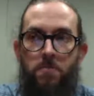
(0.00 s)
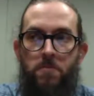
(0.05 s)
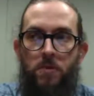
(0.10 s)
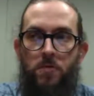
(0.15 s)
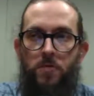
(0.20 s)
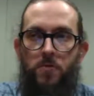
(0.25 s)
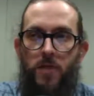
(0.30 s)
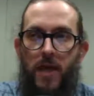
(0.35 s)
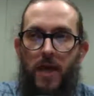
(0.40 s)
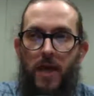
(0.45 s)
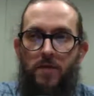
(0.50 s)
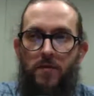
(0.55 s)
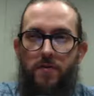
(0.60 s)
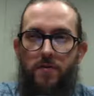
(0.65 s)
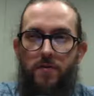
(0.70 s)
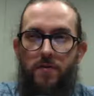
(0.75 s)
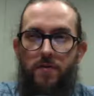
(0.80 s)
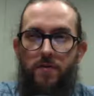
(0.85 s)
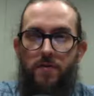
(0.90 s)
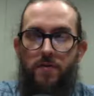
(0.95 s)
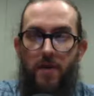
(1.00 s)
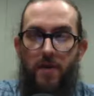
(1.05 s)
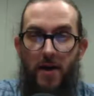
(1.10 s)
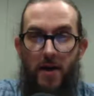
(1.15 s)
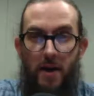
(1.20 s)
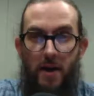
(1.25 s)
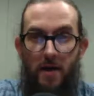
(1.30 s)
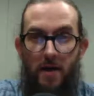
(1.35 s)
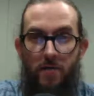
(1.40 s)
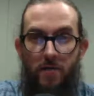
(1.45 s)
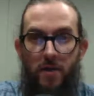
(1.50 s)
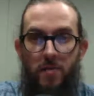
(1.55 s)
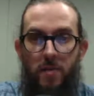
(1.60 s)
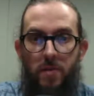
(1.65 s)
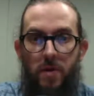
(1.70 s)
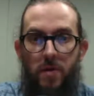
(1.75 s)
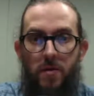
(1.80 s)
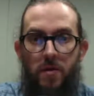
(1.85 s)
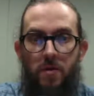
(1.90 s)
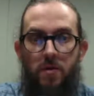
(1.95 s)
we have a 5
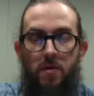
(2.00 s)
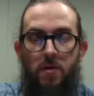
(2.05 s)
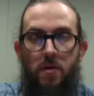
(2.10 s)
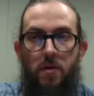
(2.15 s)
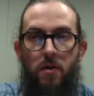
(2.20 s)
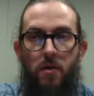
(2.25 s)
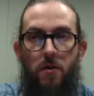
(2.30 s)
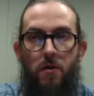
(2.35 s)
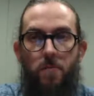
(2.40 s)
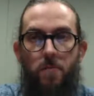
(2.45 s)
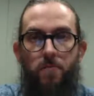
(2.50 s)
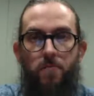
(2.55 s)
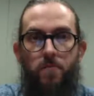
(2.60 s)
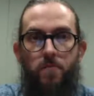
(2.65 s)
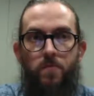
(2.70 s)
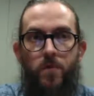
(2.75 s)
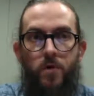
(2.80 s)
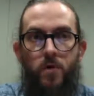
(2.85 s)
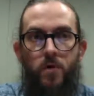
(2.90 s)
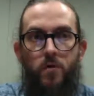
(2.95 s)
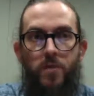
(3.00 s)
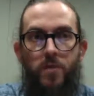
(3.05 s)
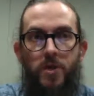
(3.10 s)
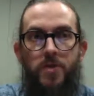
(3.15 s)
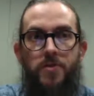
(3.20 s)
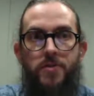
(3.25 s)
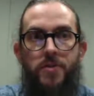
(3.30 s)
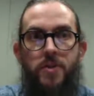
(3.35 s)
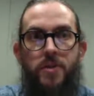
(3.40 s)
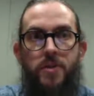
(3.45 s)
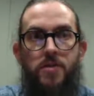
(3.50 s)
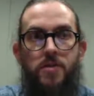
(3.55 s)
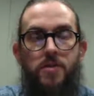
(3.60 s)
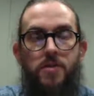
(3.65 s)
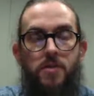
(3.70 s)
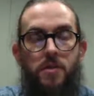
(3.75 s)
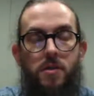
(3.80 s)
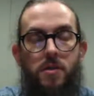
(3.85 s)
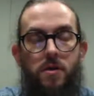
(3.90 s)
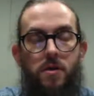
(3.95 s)
email automation
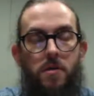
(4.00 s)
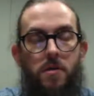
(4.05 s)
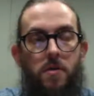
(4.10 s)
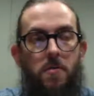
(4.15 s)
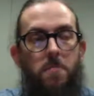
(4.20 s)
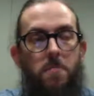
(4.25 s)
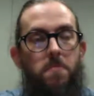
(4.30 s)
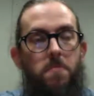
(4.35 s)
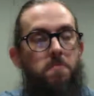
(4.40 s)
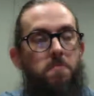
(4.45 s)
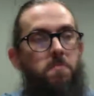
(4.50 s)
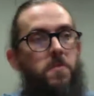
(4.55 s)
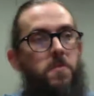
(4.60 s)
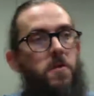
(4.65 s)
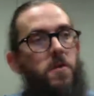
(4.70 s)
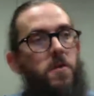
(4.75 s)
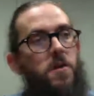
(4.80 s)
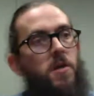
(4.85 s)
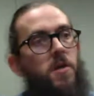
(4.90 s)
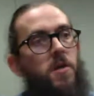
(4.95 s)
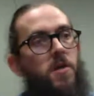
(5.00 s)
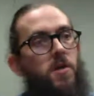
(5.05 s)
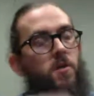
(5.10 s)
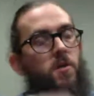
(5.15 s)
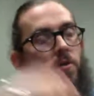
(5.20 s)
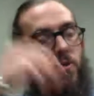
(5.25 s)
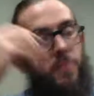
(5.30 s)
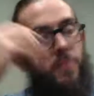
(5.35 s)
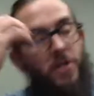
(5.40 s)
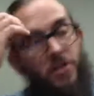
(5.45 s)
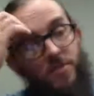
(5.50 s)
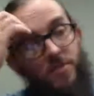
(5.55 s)
list. Automation